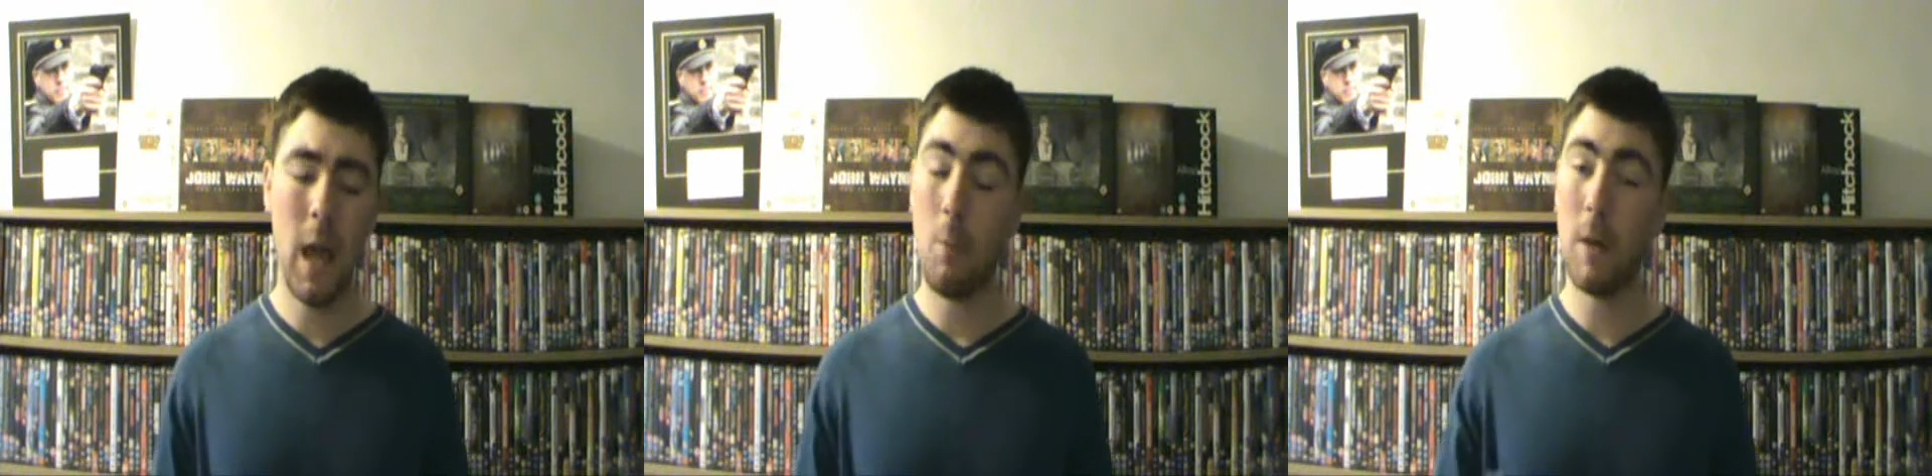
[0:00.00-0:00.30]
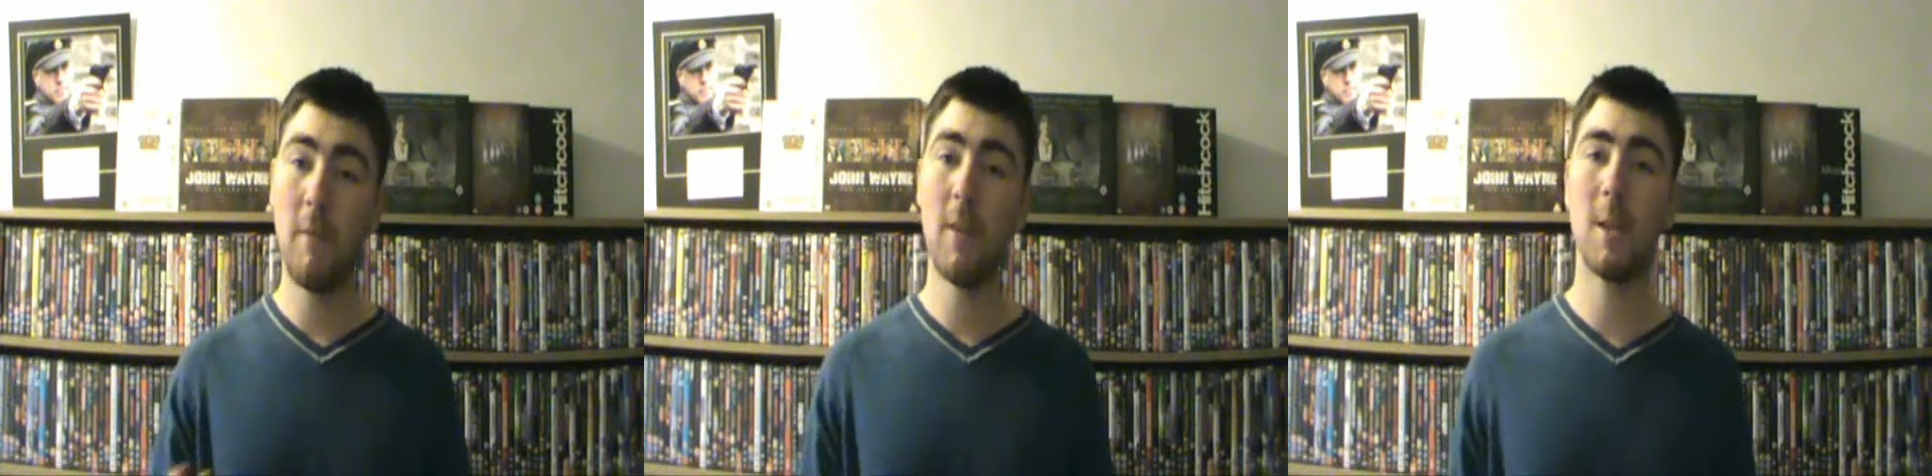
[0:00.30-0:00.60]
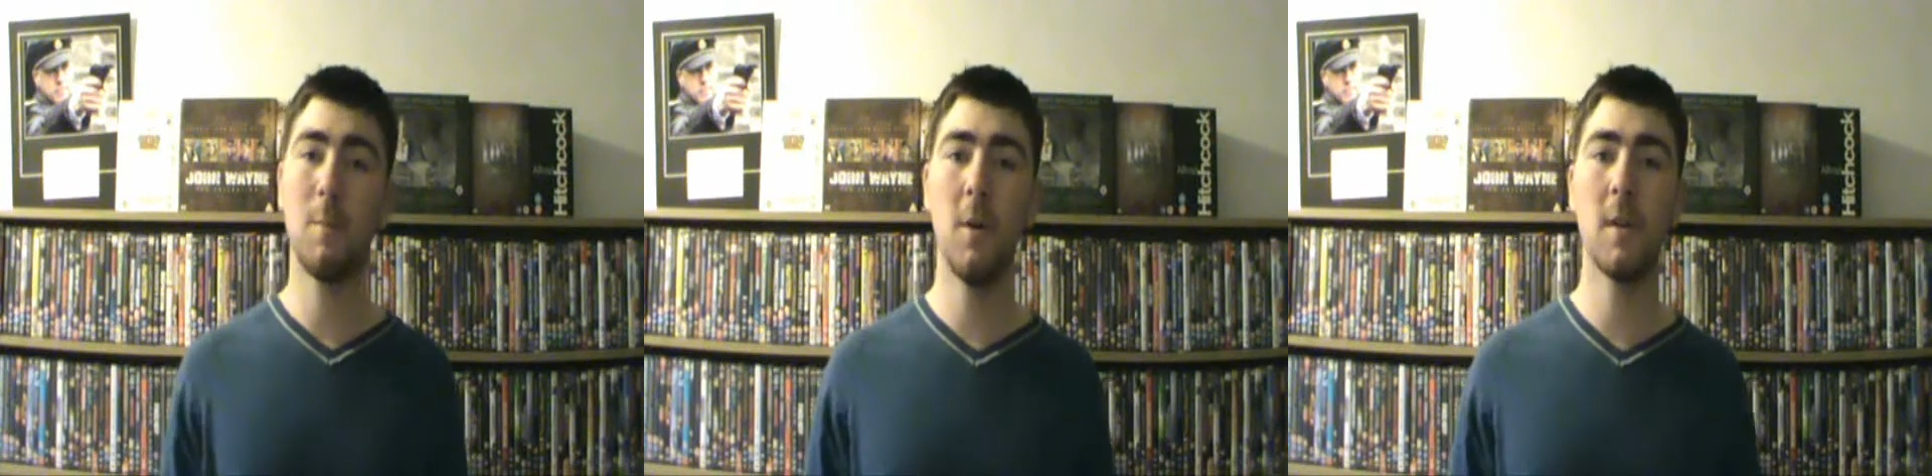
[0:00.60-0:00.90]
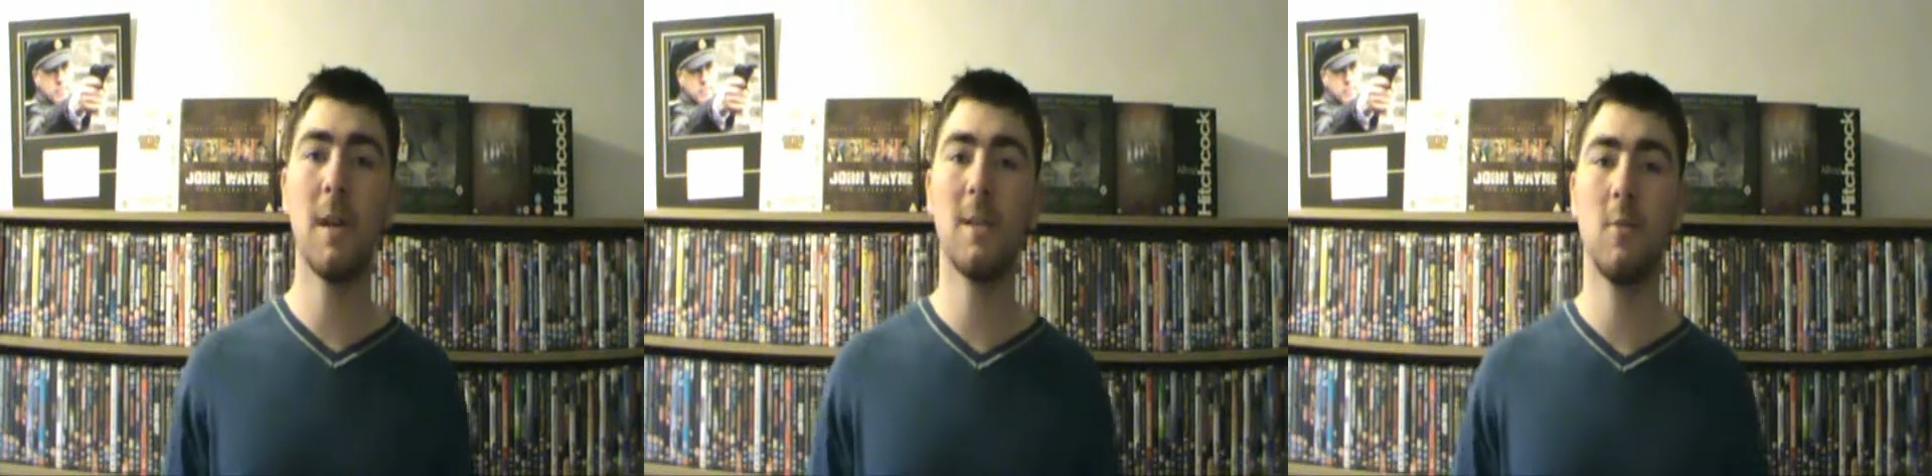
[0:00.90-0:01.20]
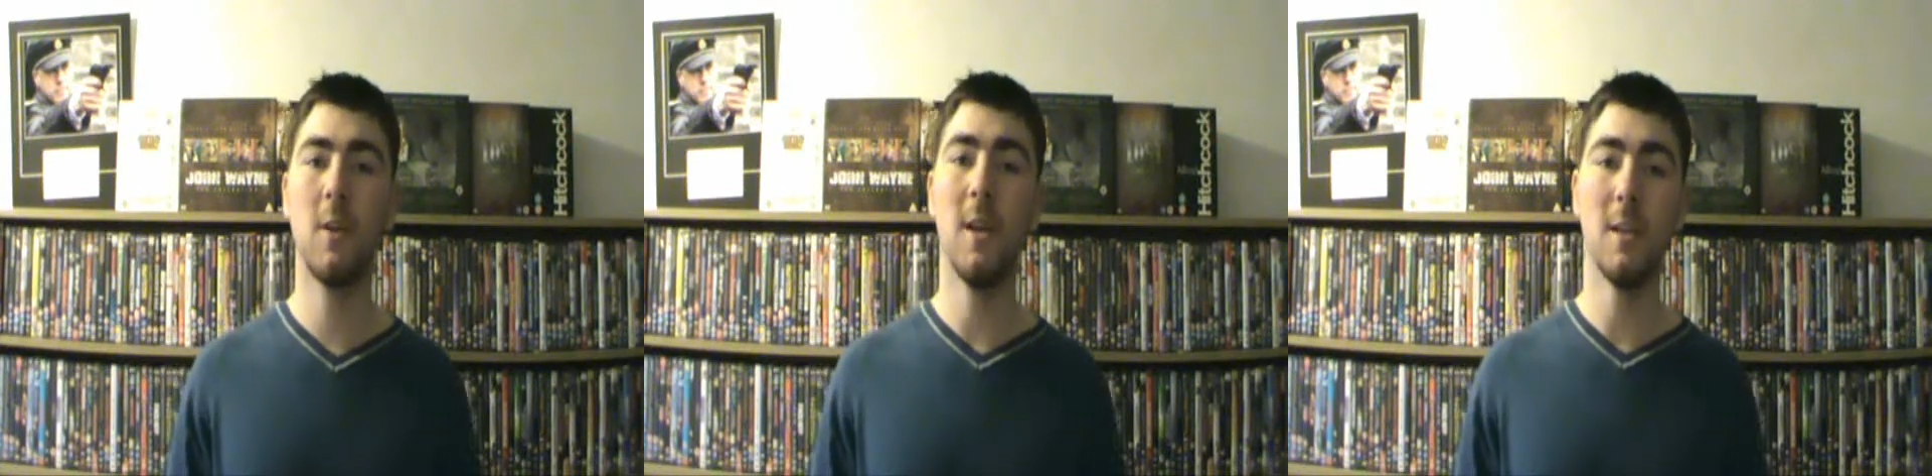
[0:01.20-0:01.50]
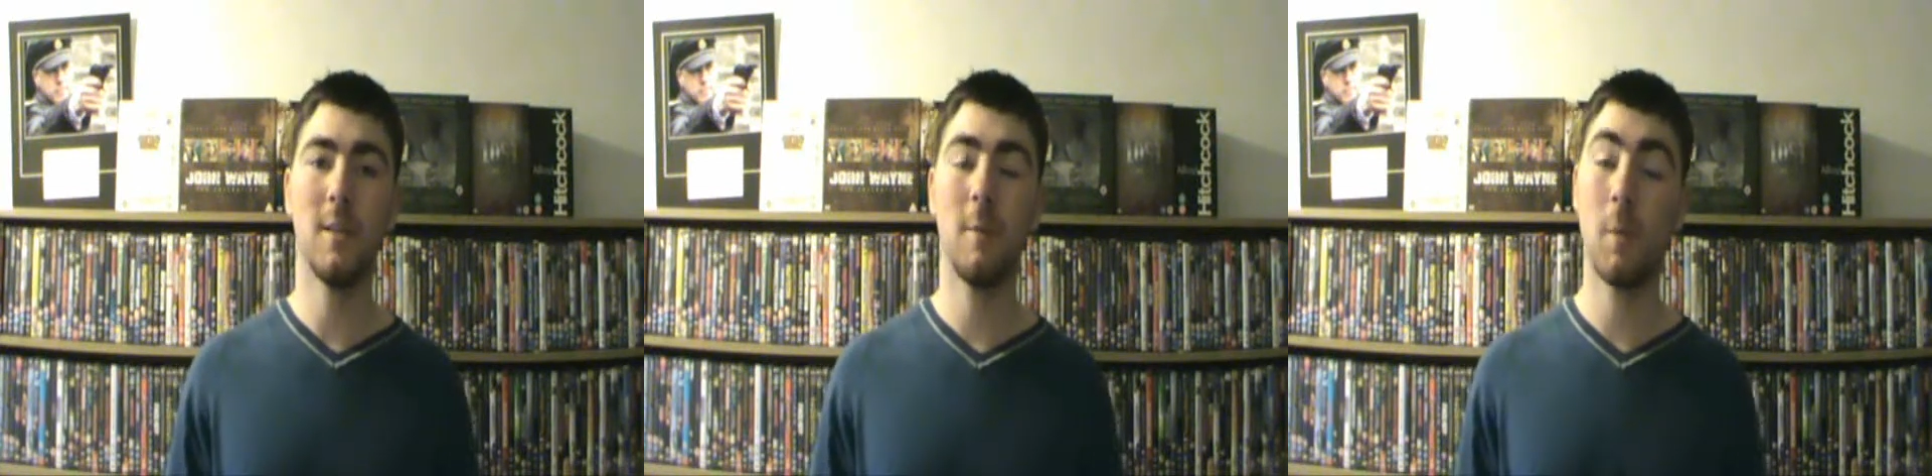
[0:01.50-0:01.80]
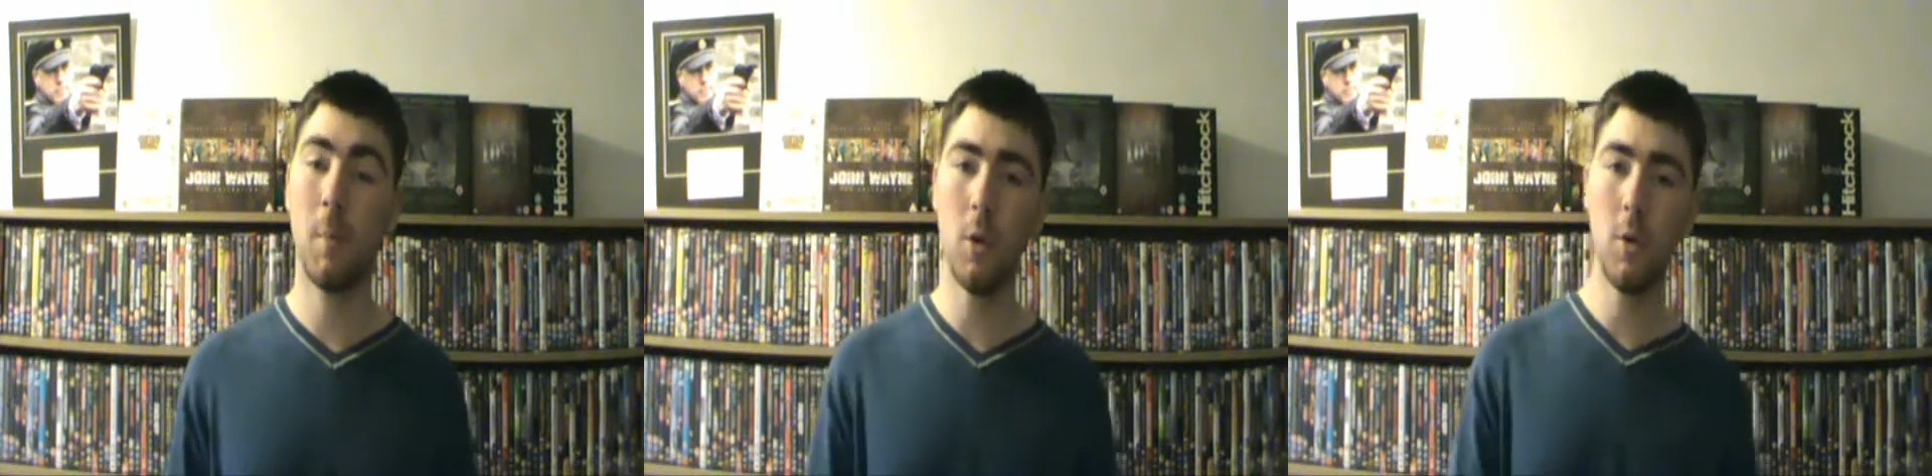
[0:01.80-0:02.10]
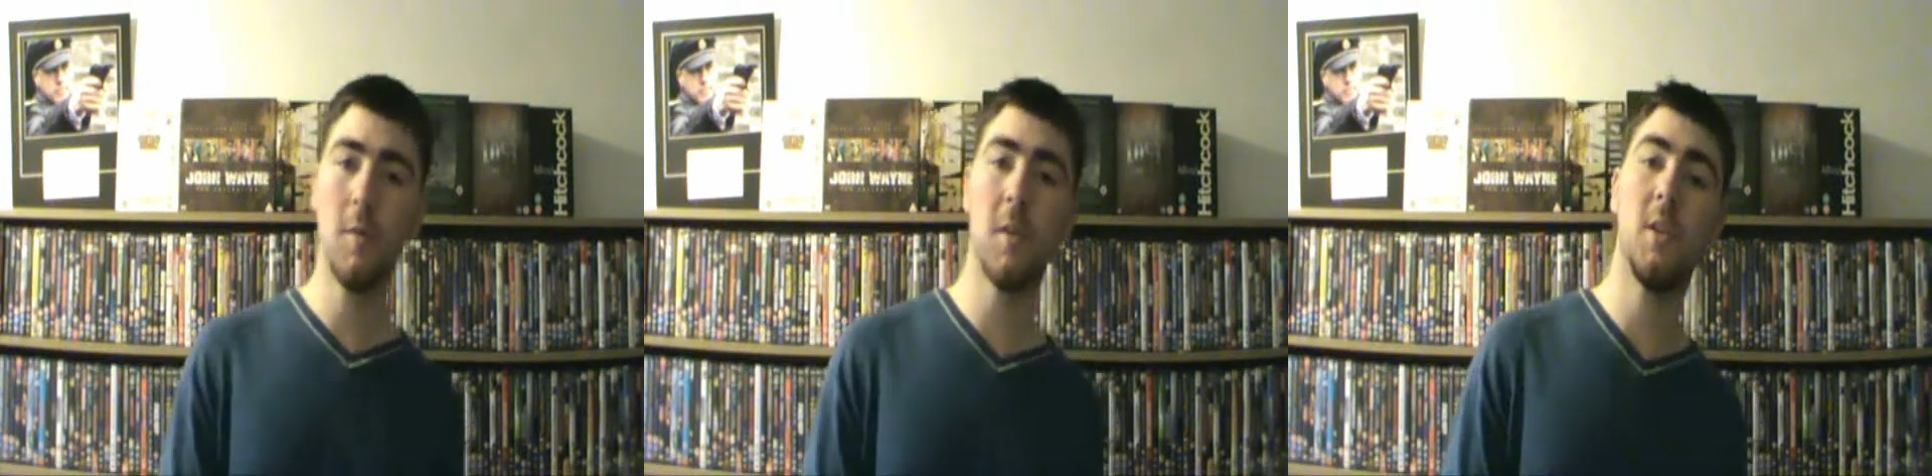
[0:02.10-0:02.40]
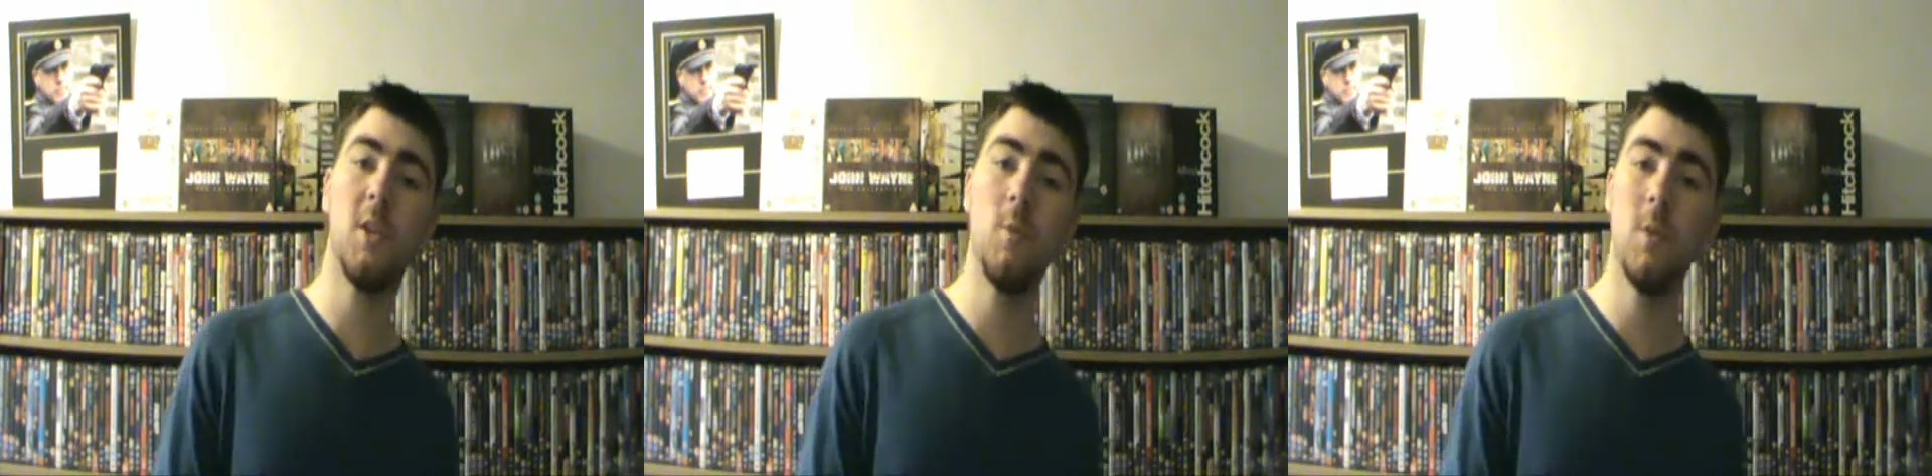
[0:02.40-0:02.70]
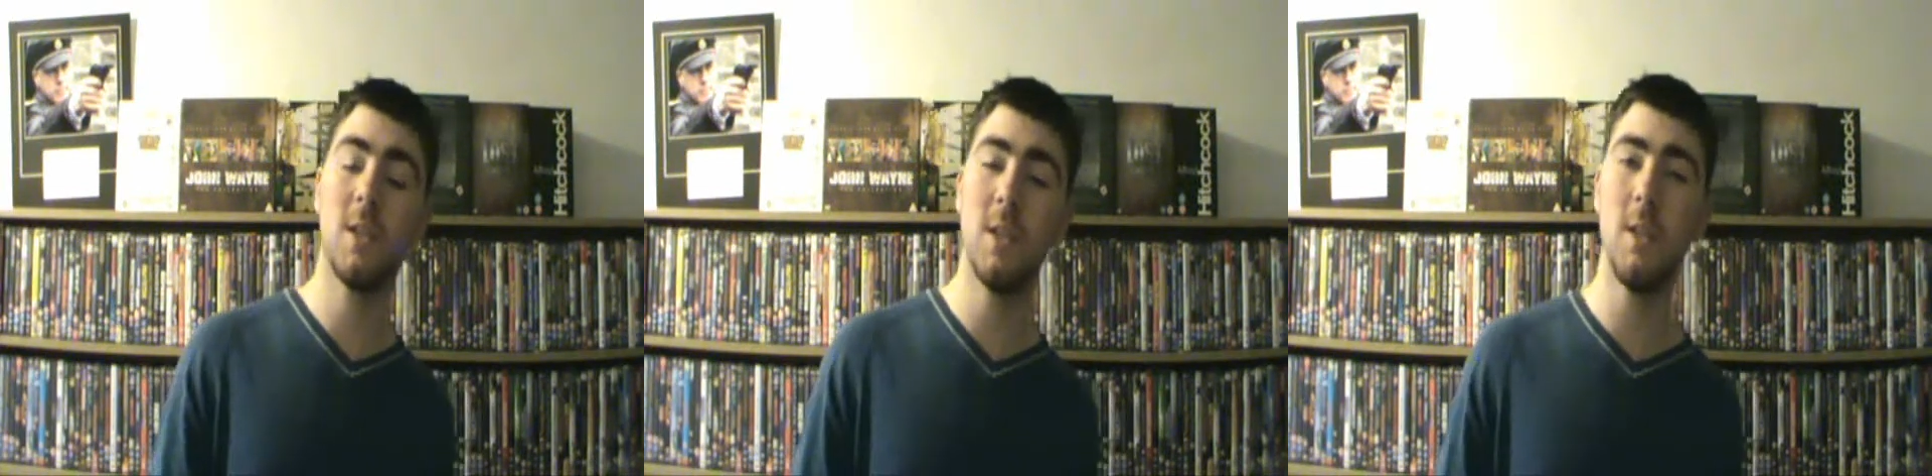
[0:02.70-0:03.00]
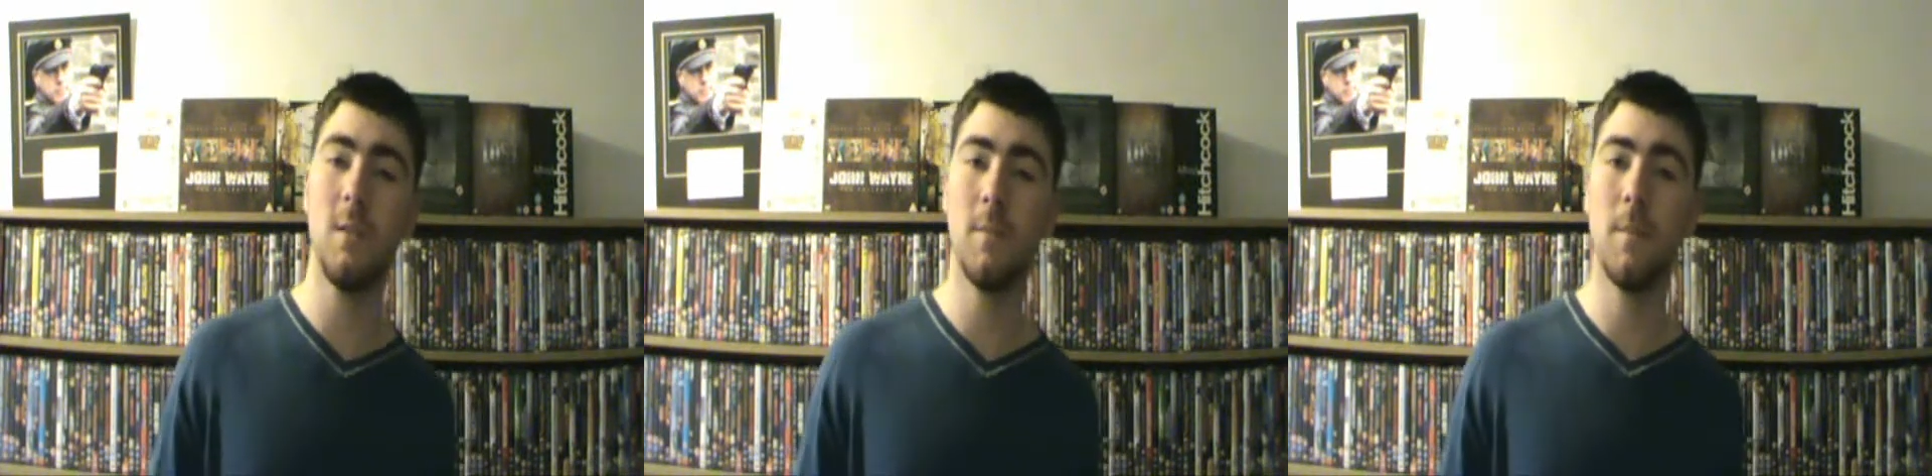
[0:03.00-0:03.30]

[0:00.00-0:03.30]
and whenever they spotted a nice location they would pull over and shoot the scene.